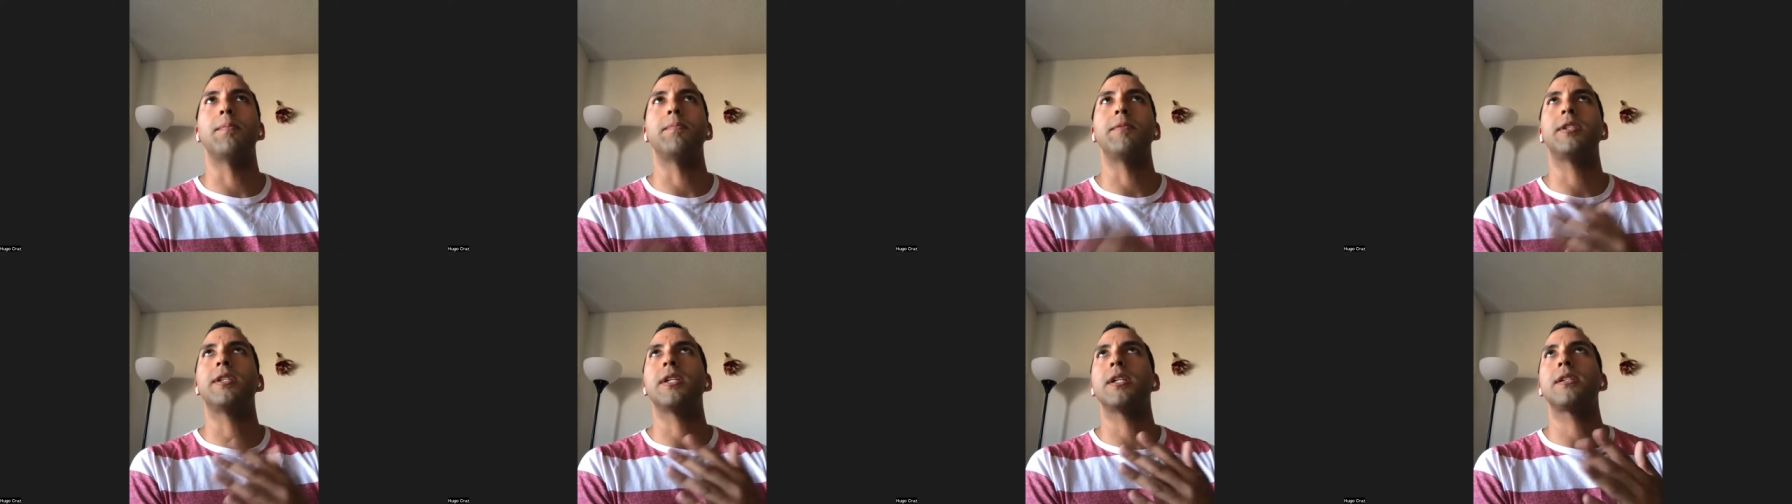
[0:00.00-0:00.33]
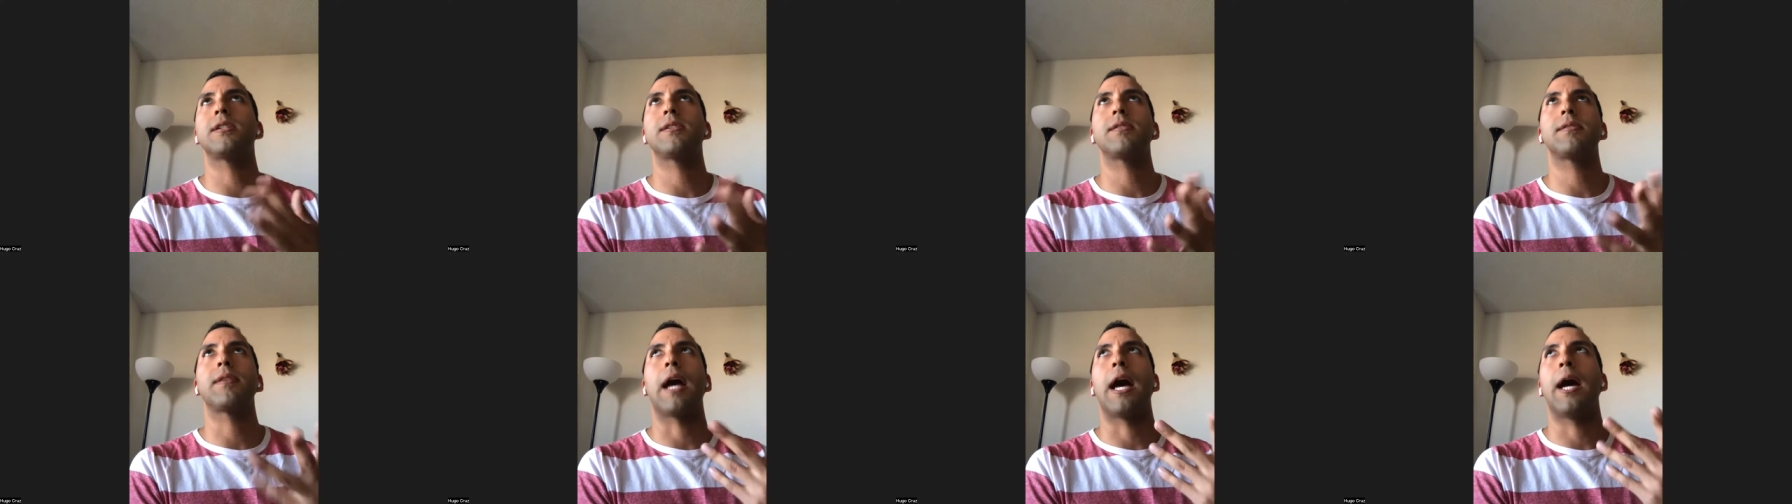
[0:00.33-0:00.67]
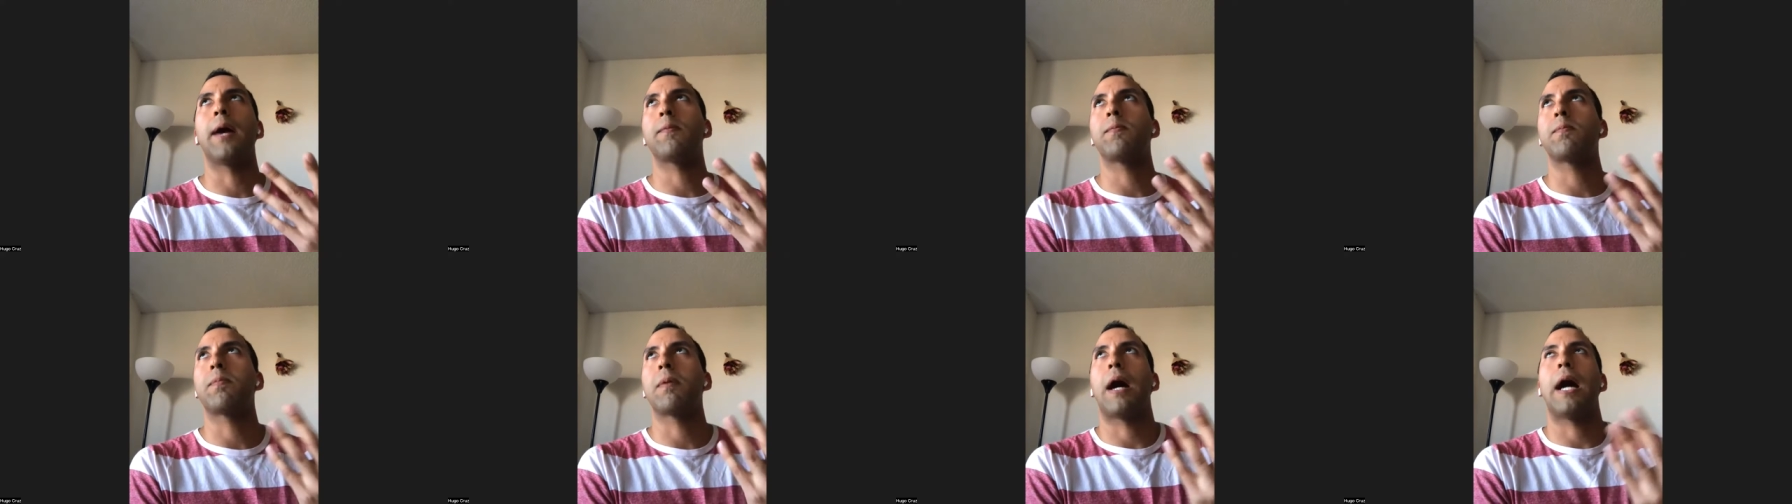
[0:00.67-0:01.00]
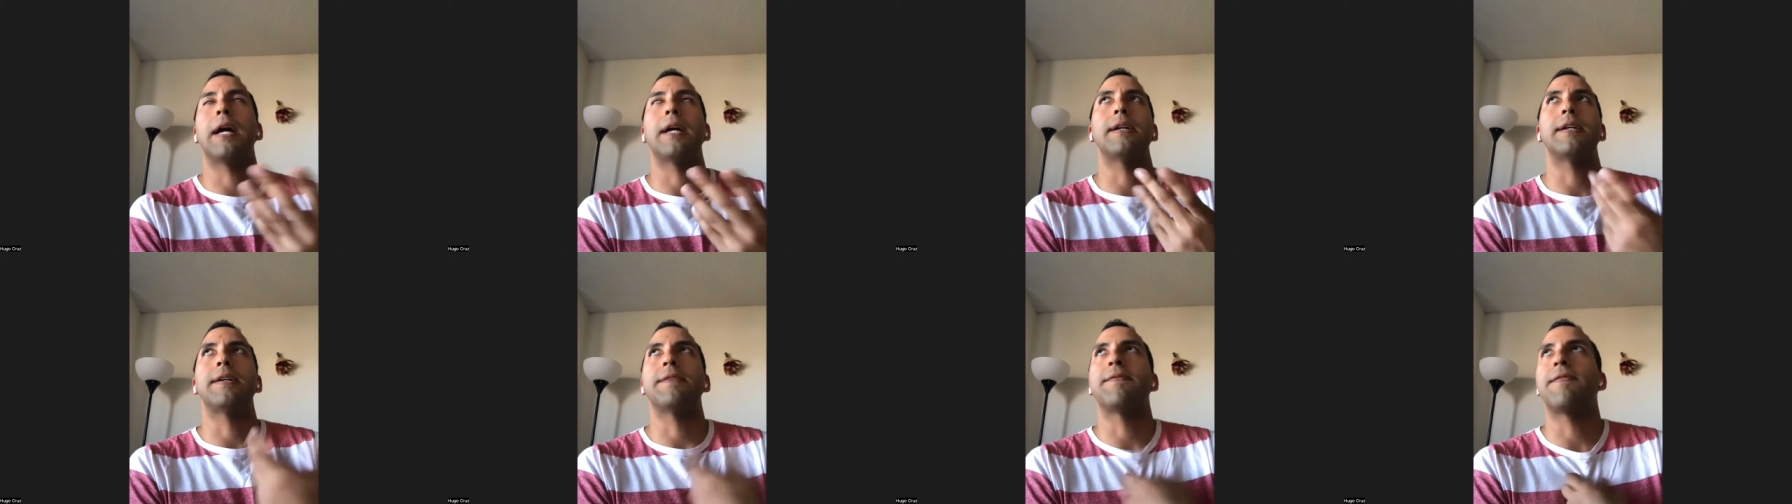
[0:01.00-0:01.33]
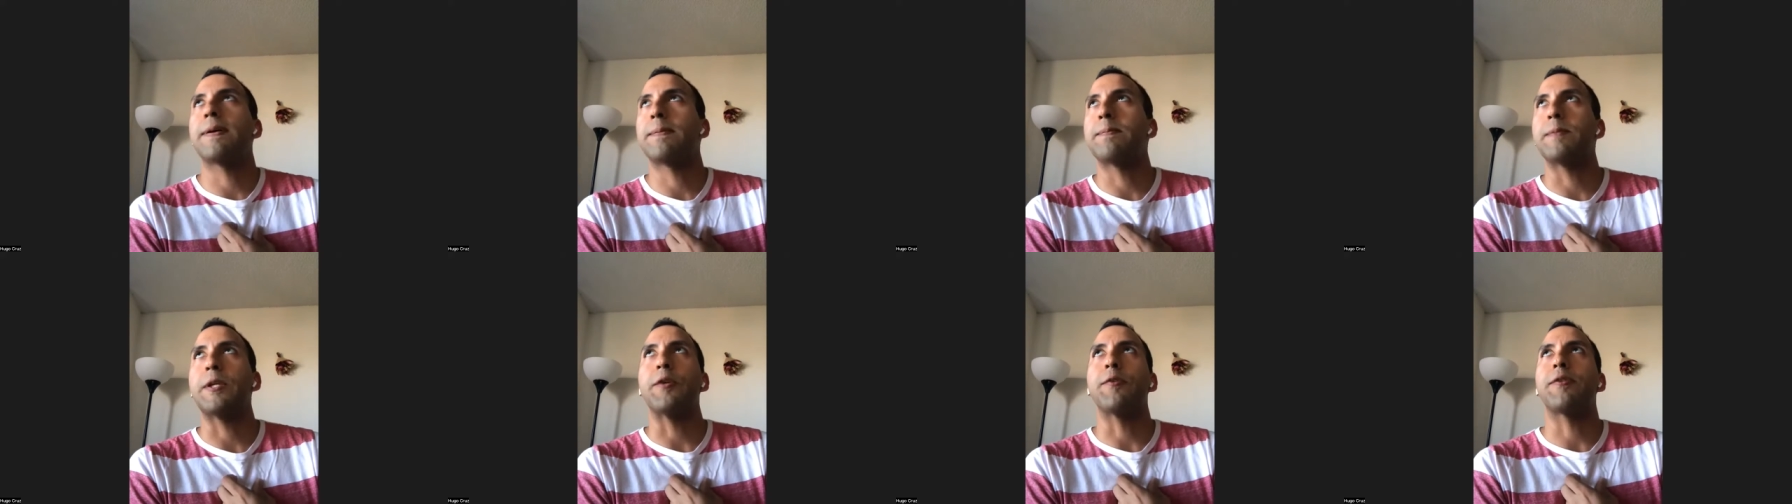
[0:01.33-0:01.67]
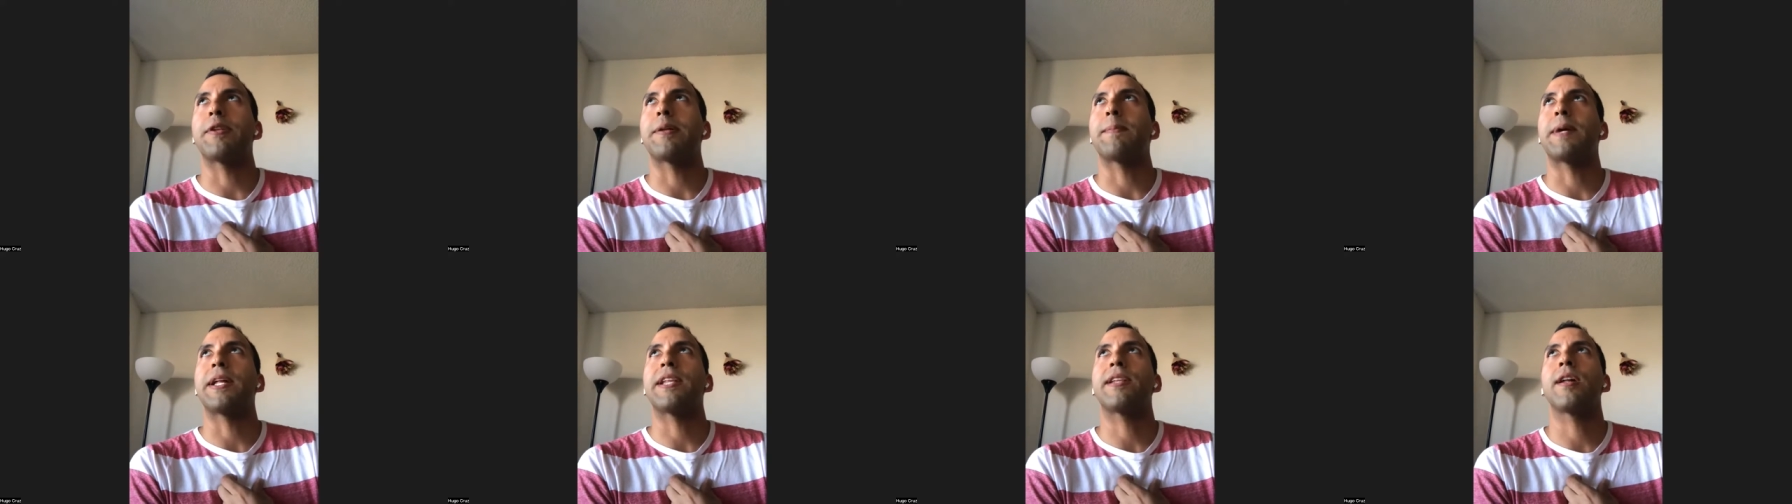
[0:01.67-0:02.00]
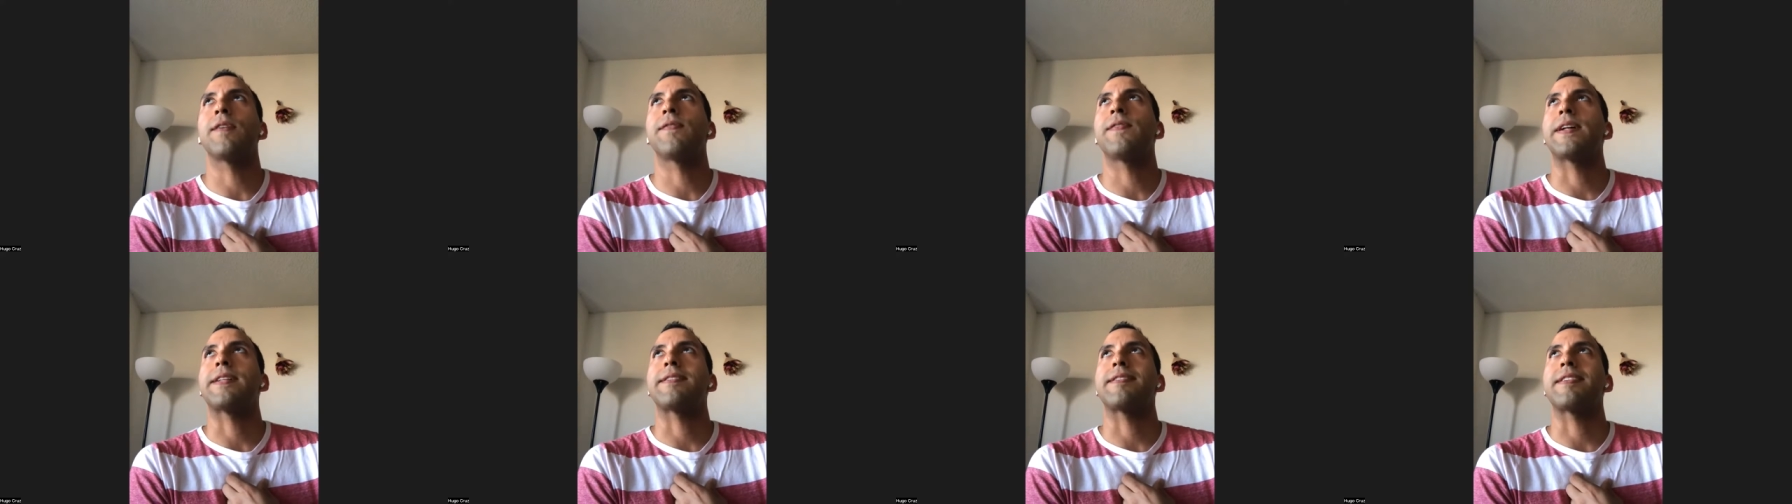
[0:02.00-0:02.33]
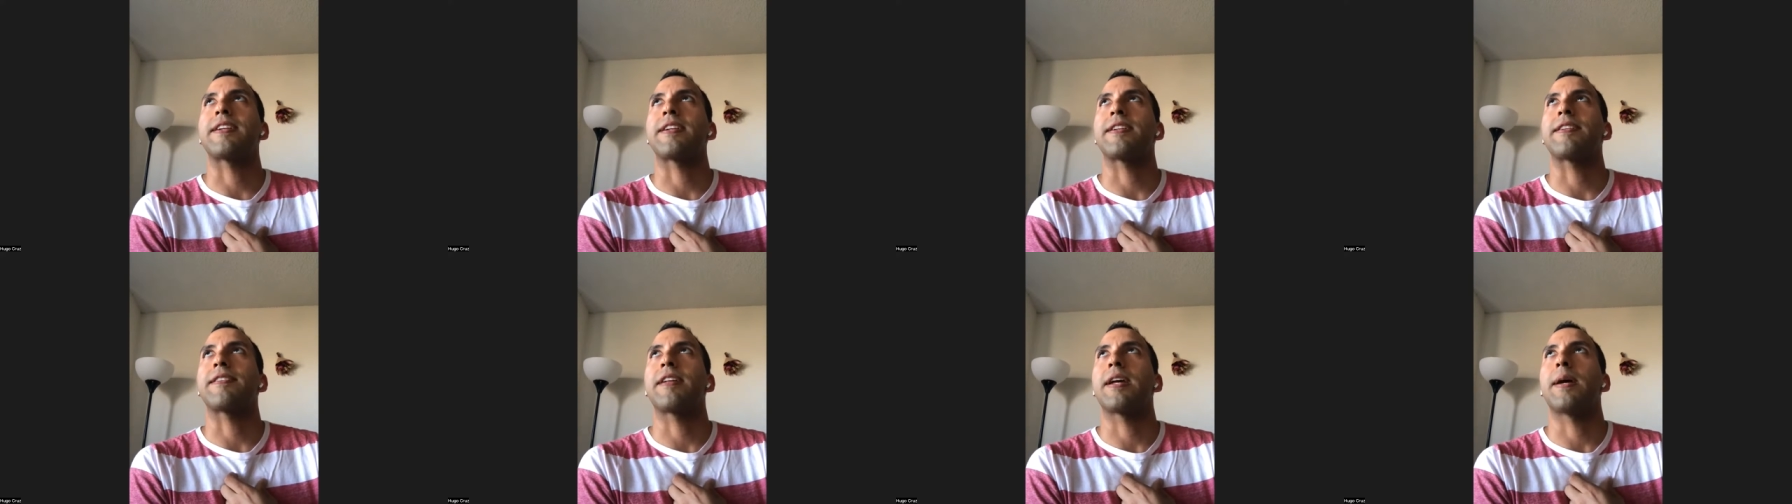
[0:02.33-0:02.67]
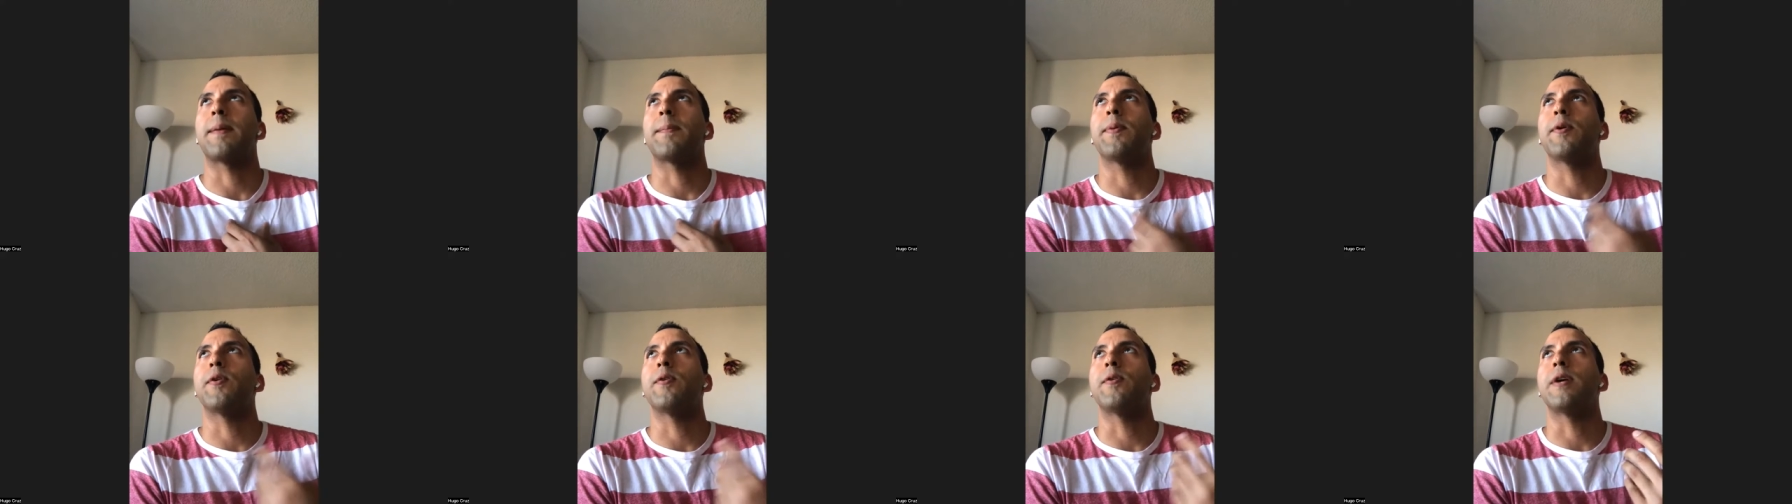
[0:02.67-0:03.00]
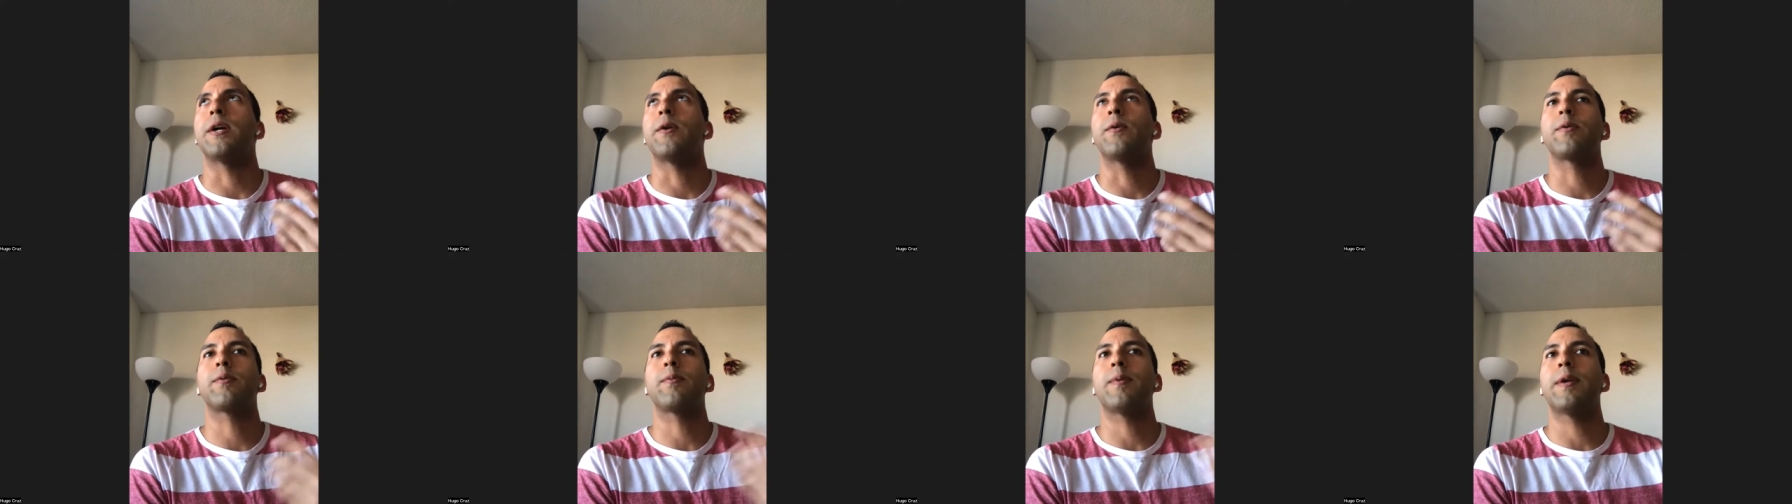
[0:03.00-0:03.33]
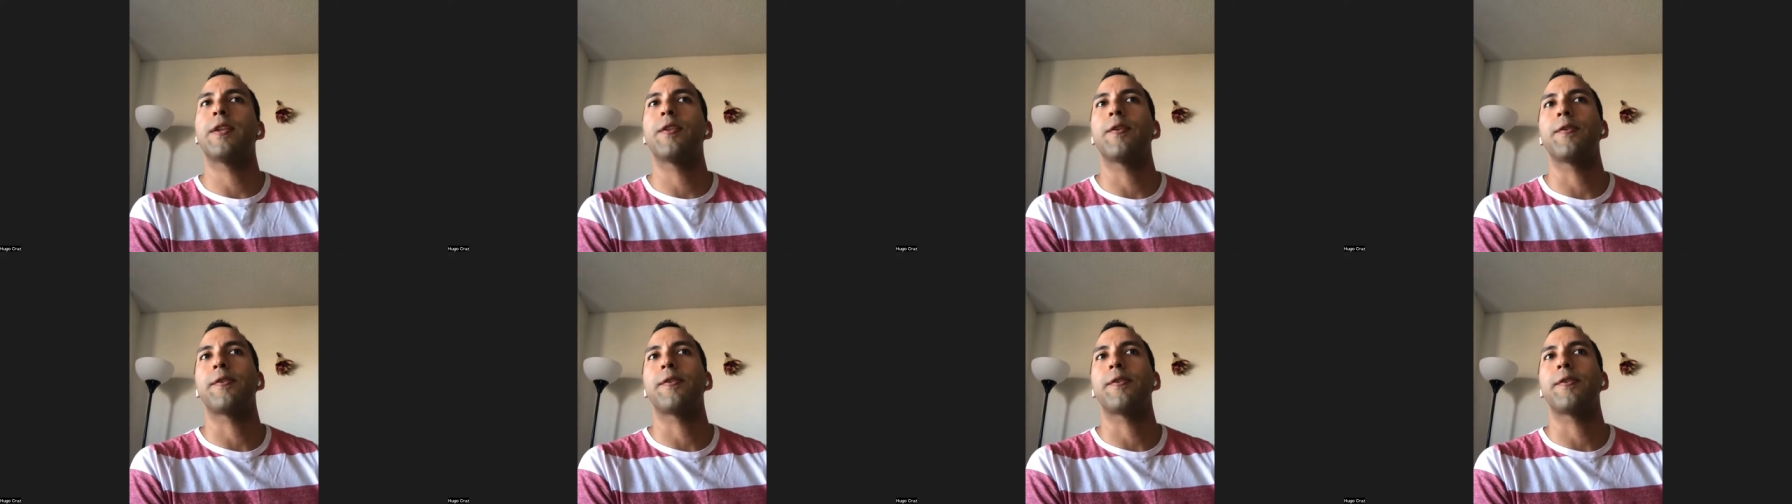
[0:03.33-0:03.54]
just I if I'm using myself as an example, it was one of